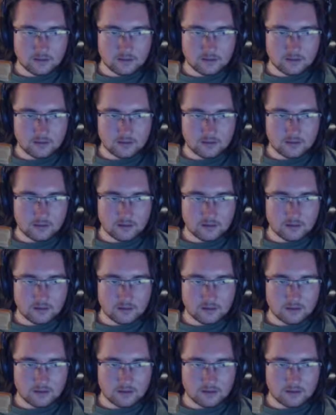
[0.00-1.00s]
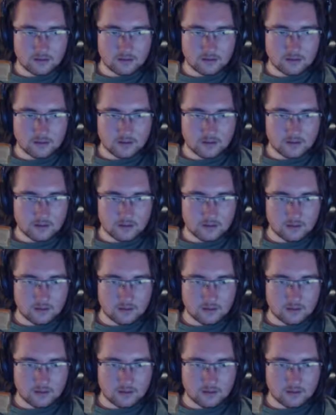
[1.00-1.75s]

No one is speaking in this clip.